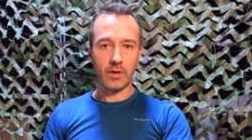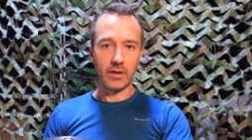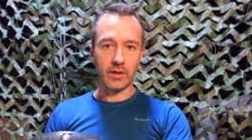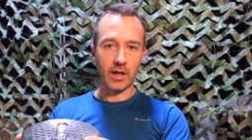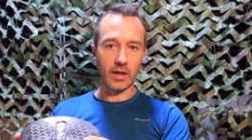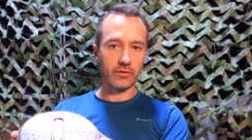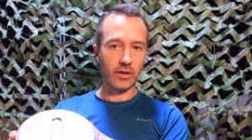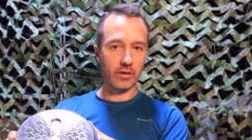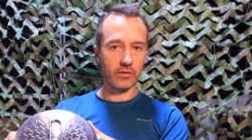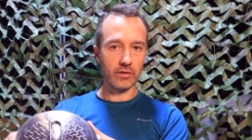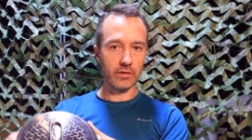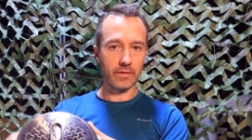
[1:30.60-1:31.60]
then the next
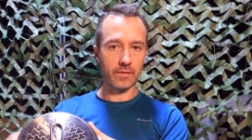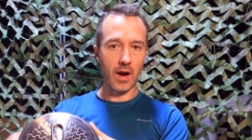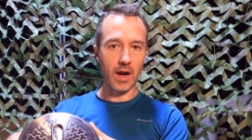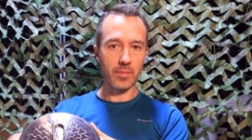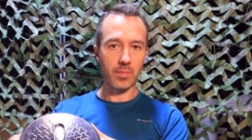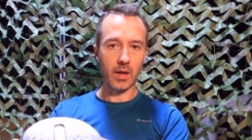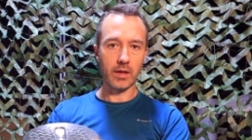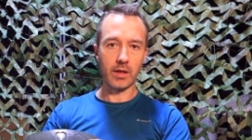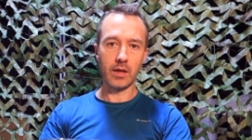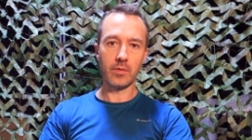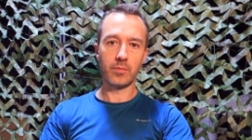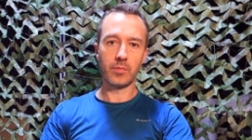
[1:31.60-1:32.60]
section is the frying pan
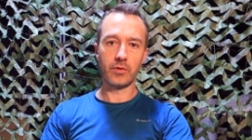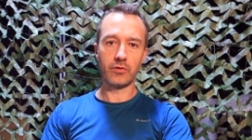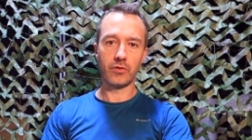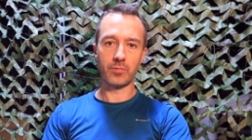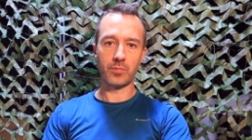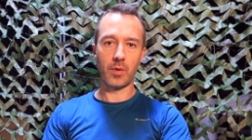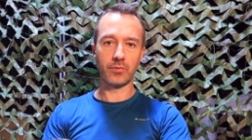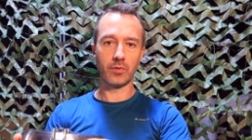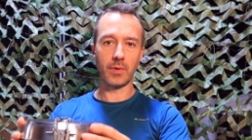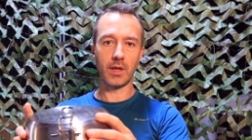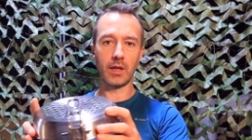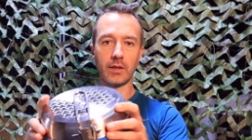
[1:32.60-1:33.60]
here, which just pops
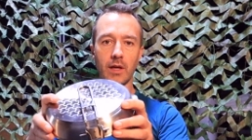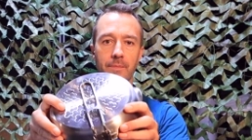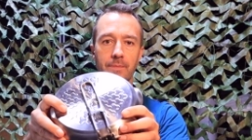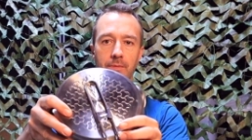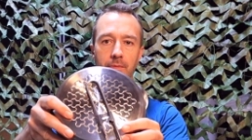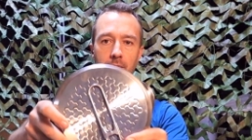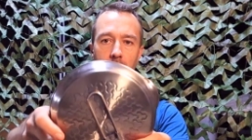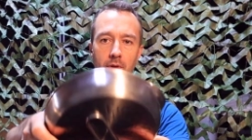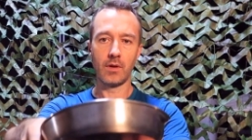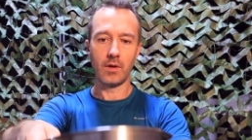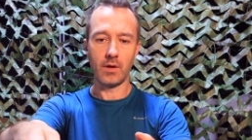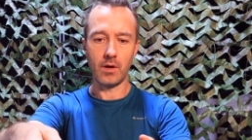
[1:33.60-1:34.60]
away like that.
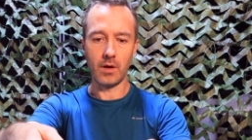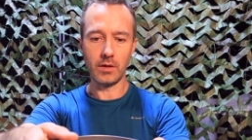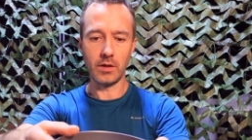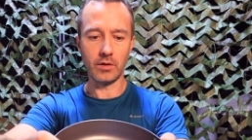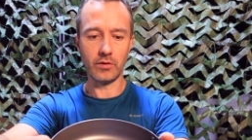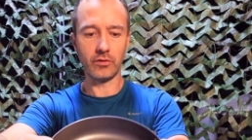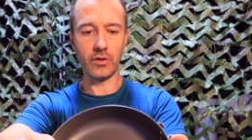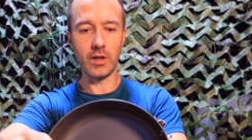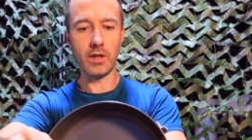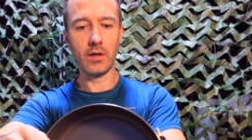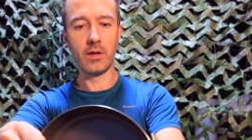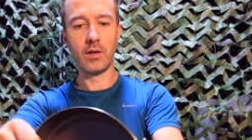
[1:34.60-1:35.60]
And you can
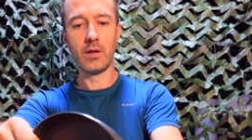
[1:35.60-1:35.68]
see